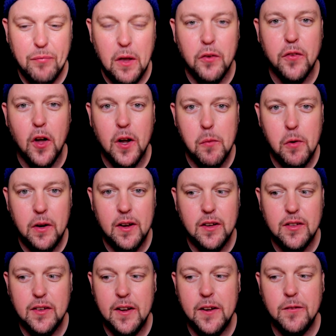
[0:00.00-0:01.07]
I was talking about it
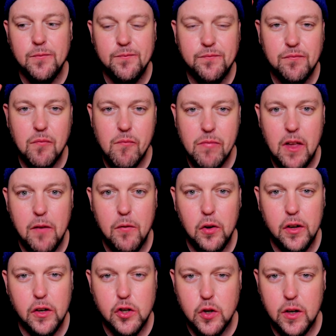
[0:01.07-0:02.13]
yesterday. It
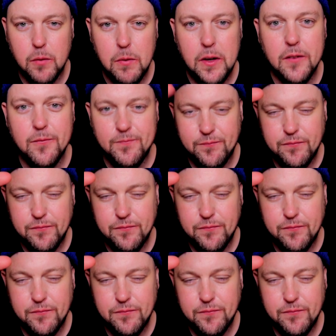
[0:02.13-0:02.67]
fully intrigued me.